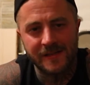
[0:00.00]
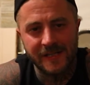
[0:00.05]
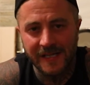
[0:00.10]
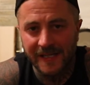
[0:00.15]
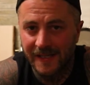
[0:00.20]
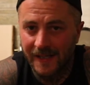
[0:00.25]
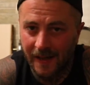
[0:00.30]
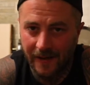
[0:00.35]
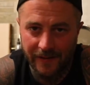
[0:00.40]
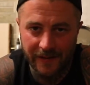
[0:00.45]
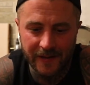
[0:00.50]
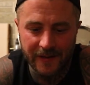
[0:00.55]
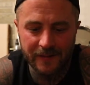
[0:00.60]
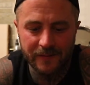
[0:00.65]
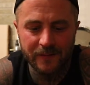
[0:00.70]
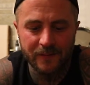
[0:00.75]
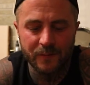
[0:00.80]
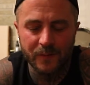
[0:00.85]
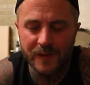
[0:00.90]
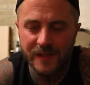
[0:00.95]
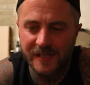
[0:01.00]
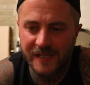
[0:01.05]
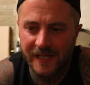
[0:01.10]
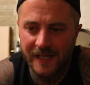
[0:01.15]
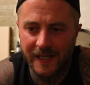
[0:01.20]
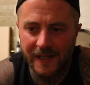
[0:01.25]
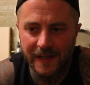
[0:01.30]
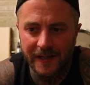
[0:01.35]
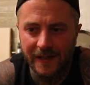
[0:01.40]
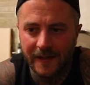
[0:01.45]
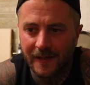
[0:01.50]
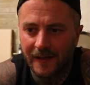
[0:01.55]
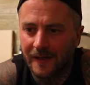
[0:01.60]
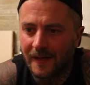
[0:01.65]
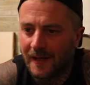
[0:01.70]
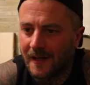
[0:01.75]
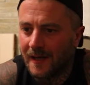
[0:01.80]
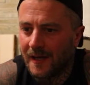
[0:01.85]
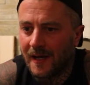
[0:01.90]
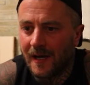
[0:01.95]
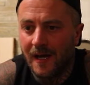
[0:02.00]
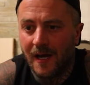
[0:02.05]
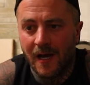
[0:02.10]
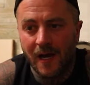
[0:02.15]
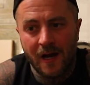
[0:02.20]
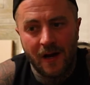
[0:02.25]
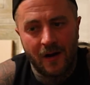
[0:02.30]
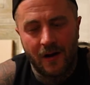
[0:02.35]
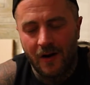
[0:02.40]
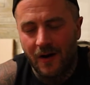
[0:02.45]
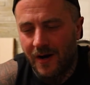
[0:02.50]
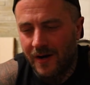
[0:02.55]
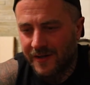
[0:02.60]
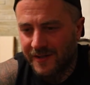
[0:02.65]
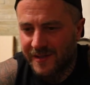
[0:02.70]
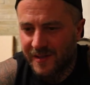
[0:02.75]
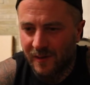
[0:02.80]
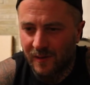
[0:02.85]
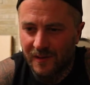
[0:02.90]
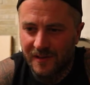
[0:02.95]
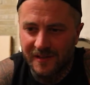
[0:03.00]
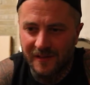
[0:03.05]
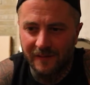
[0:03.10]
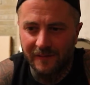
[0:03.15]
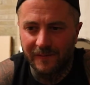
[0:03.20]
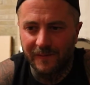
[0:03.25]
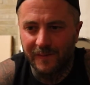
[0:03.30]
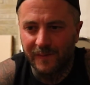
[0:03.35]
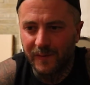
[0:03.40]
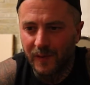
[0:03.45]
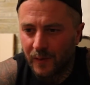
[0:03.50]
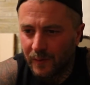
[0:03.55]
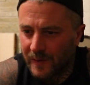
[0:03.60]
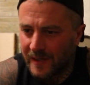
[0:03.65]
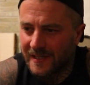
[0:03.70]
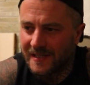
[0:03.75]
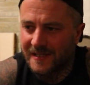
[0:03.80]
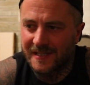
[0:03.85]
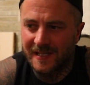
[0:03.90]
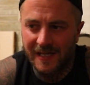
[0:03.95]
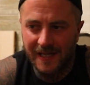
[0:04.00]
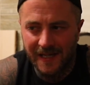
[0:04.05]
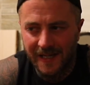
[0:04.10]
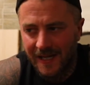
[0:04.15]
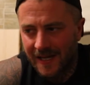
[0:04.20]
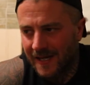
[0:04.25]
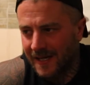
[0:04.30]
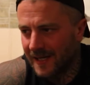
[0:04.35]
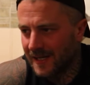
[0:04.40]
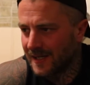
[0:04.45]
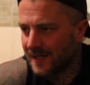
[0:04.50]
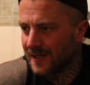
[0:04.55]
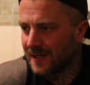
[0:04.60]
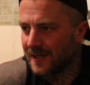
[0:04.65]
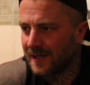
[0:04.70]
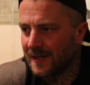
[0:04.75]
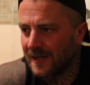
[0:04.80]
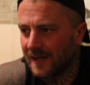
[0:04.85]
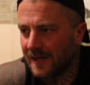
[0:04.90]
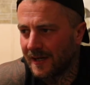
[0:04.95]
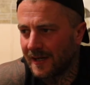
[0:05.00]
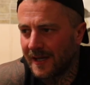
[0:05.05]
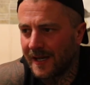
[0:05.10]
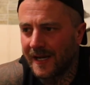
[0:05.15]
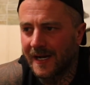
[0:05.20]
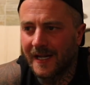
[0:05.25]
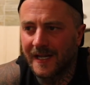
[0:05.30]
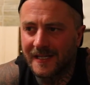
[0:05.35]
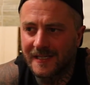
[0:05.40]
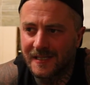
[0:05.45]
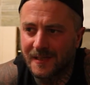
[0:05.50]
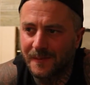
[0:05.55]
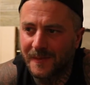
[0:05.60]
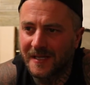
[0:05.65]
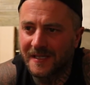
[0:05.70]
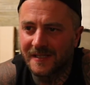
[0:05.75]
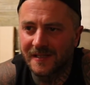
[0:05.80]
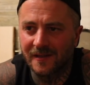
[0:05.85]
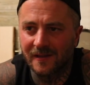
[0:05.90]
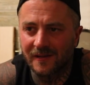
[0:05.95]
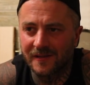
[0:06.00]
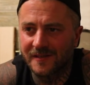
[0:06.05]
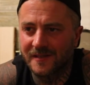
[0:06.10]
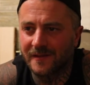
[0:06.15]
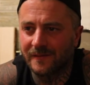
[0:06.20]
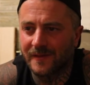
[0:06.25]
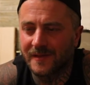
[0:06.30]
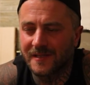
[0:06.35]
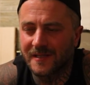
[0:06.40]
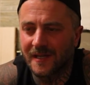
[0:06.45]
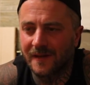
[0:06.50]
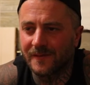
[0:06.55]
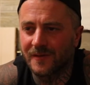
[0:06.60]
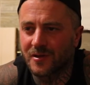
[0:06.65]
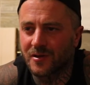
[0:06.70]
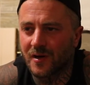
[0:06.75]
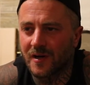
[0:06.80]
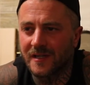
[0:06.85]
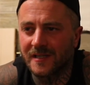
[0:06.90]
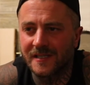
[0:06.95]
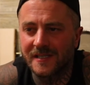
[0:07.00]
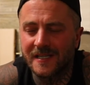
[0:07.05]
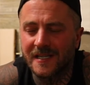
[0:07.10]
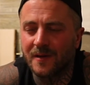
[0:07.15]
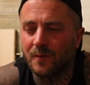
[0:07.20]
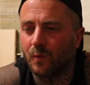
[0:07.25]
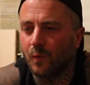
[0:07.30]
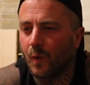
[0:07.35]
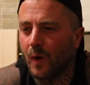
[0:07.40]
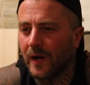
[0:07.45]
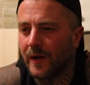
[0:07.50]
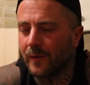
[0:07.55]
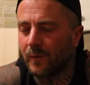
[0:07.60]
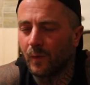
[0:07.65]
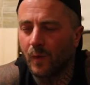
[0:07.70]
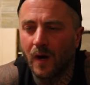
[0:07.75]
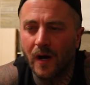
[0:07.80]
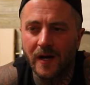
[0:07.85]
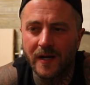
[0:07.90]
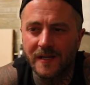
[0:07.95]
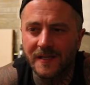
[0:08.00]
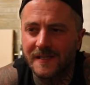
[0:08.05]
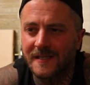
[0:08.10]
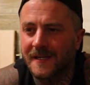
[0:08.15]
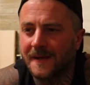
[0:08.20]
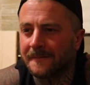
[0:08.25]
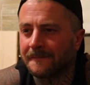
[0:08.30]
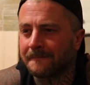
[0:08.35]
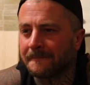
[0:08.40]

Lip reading: Did nothing. We did all sorts of fluids and antihistamines and all this different stuff to try and see what it was.